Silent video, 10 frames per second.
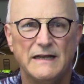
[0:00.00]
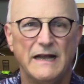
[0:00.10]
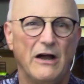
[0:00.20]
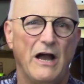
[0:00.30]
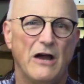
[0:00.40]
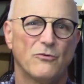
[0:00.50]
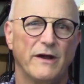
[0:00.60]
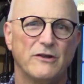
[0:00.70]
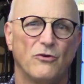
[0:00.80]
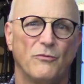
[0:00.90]
Now, how do
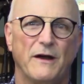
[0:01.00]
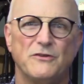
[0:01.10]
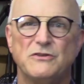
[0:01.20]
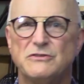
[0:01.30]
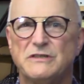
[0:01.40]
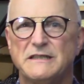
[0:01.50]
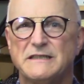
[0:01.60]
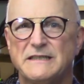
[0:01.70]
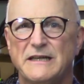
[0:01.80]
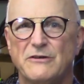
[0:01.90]
I go about using
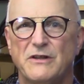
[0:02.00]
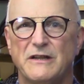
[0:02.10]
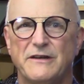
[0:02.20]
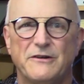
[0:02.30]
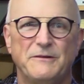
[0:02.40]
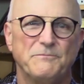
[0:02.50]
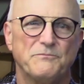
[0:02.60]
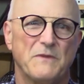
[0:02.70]
this calculator?